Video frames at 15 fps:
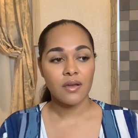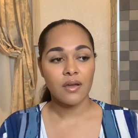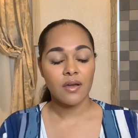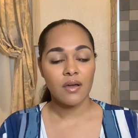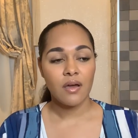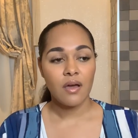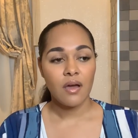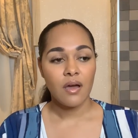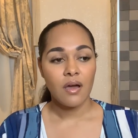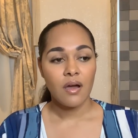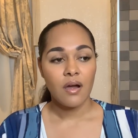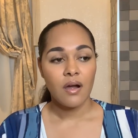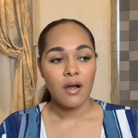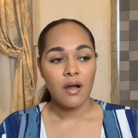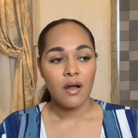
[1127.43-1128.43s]

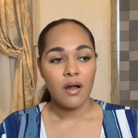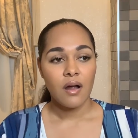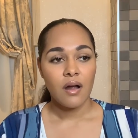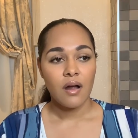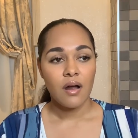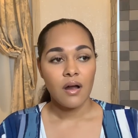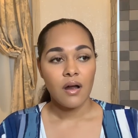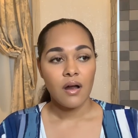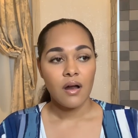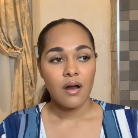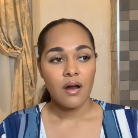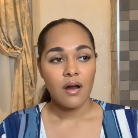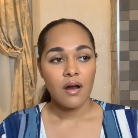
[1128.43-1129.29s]
Nothing is said.